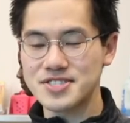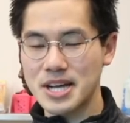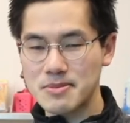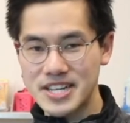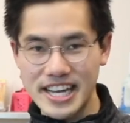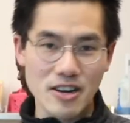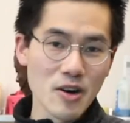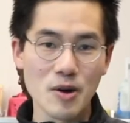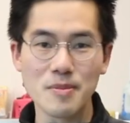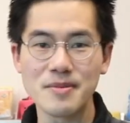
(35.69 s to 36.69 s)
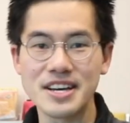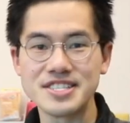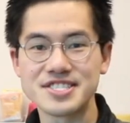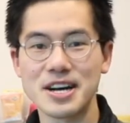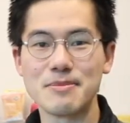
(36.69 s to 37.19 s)
some to take home and
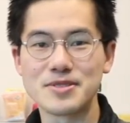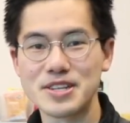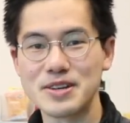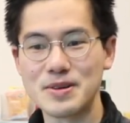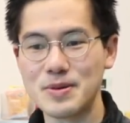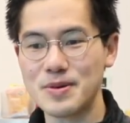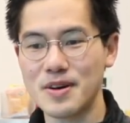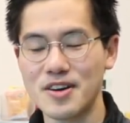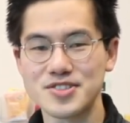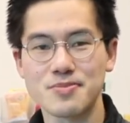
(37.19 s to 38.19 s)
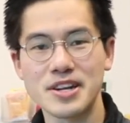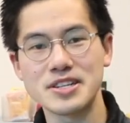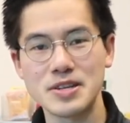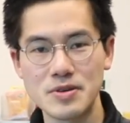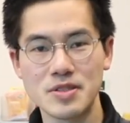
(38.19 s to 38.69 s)
some to also bring
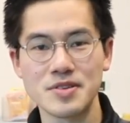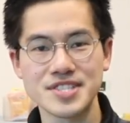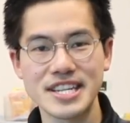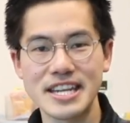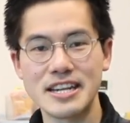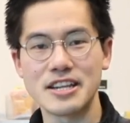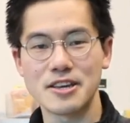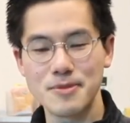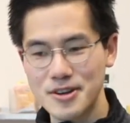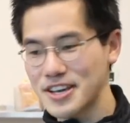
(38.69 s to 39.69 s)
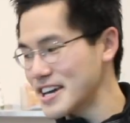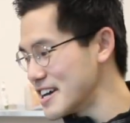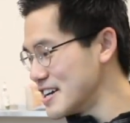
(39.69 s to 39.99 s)
to those in the community.